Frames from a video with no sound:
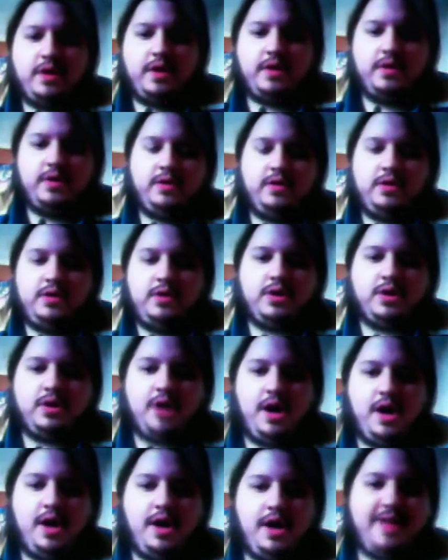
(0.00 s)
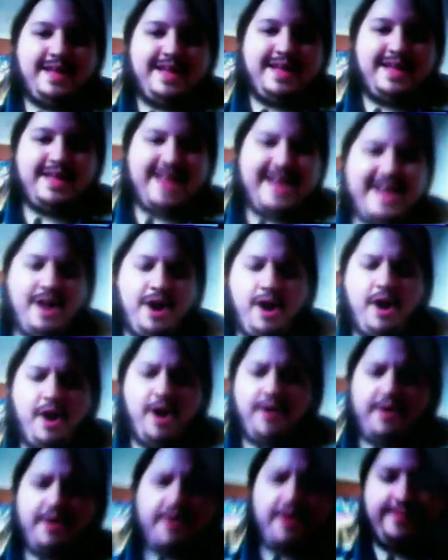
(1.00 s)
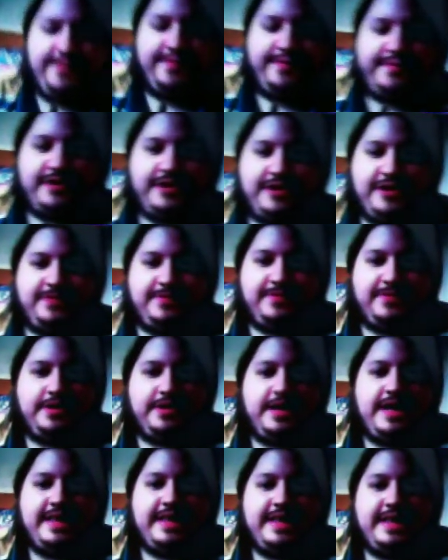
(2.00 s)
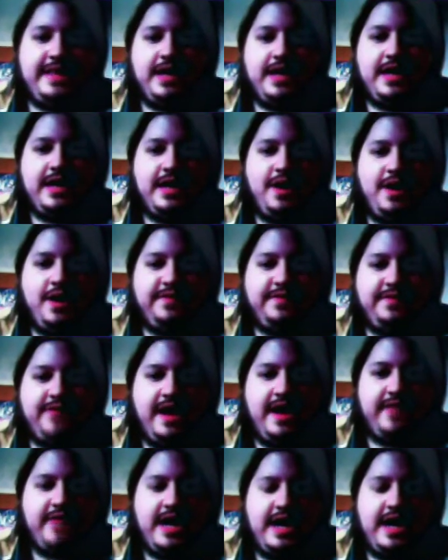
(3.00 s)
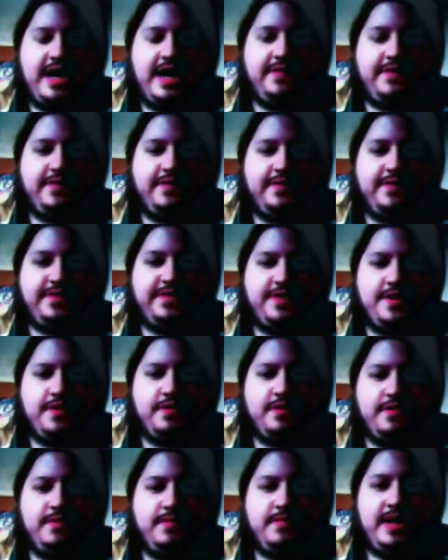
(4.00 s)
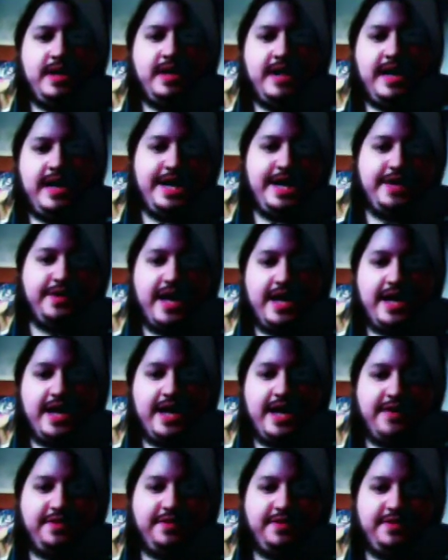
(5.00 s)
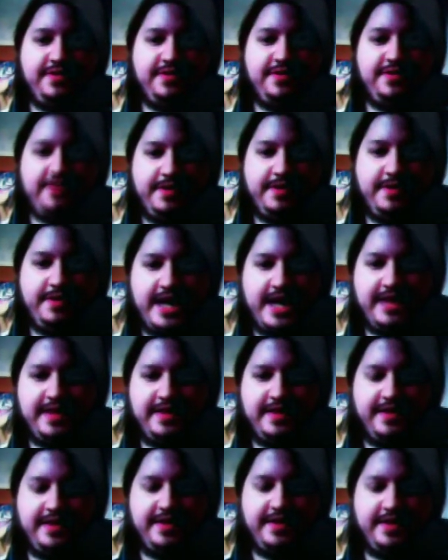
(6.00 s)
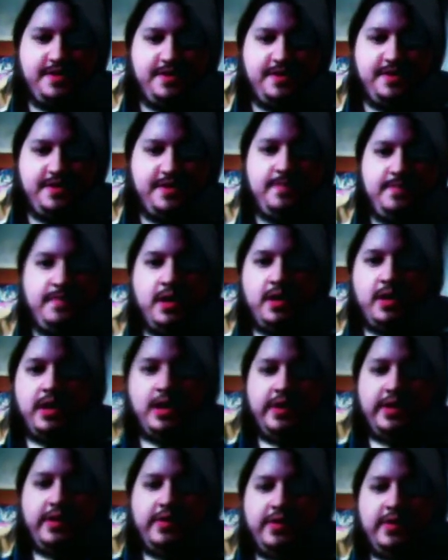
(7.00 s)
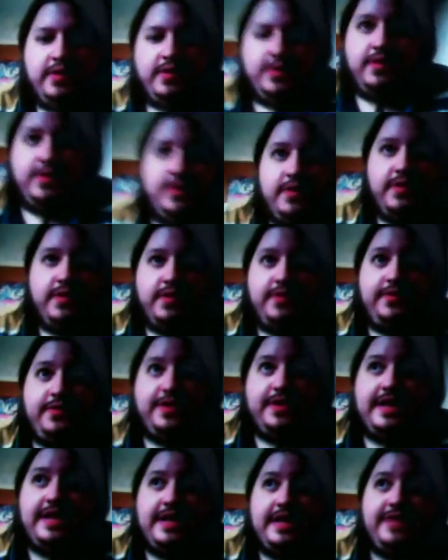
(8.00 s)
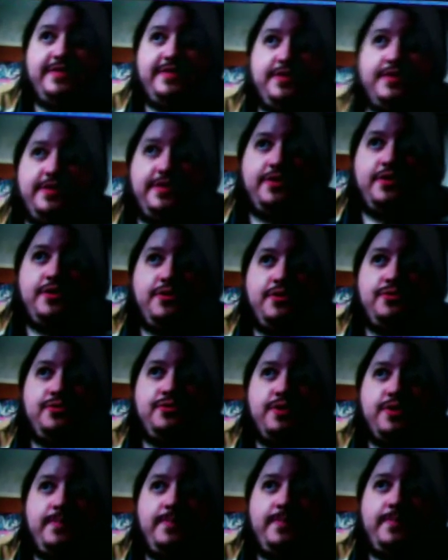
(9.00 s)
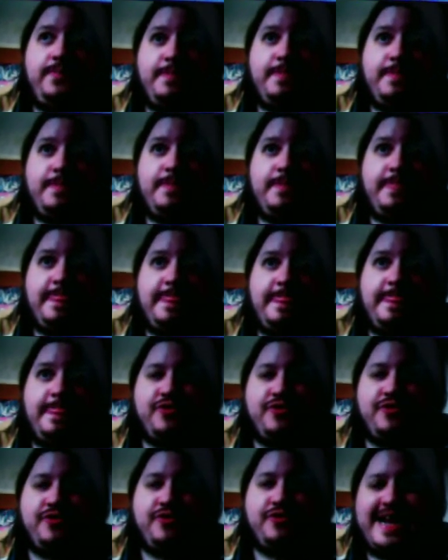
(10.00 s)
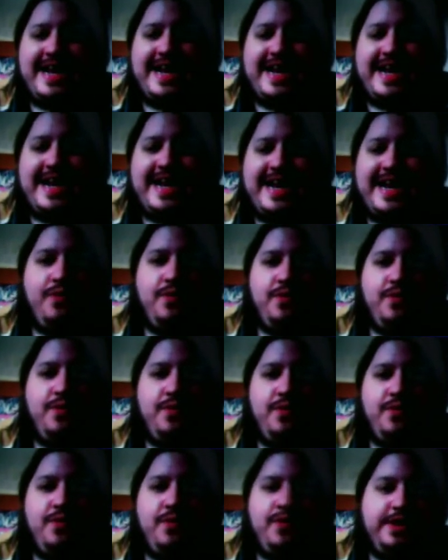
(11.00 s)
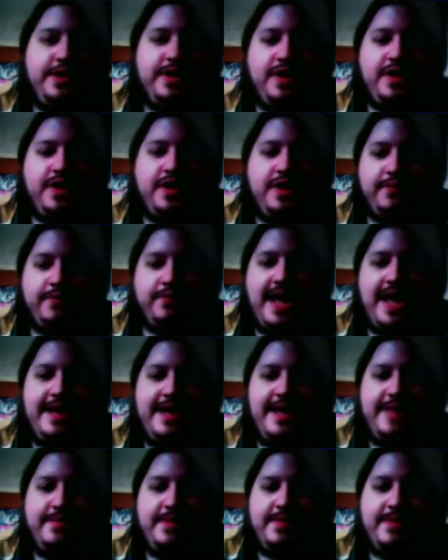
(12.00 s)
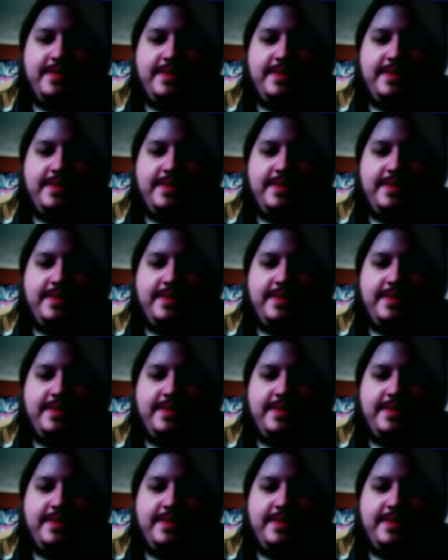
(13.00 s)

call any card from your drop zone, and that card gets 5k for this turn. And you can't use this ability again this turn. So this lets you trade out one of the units you got from Night Mist,